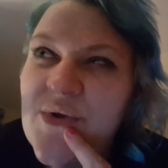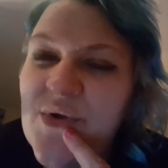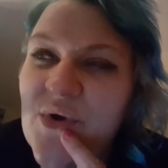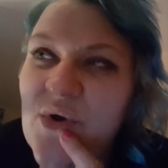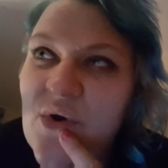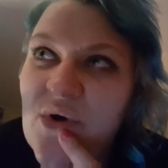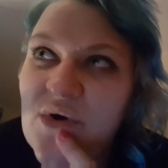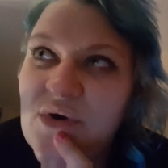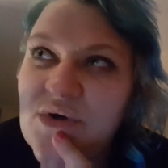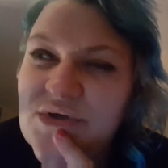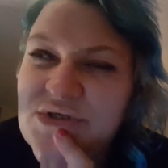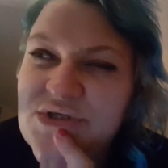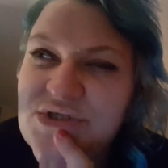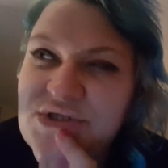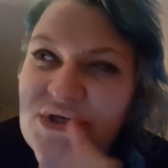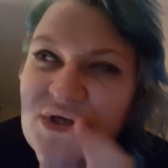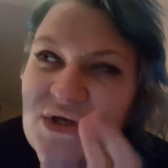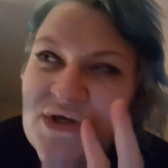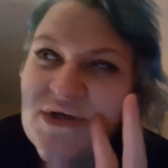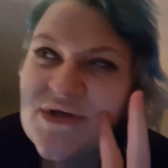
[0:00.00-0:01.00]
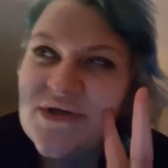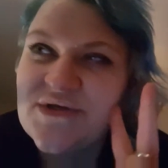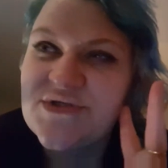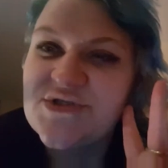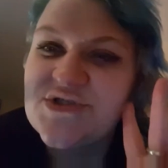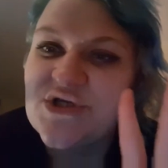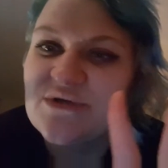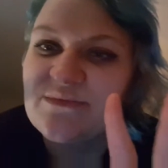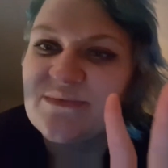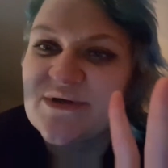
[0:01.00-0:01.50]
got
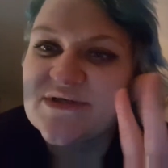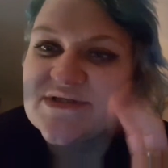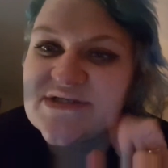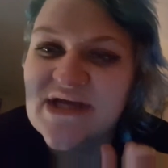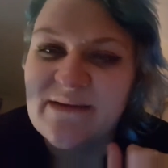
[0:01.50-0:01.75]
two books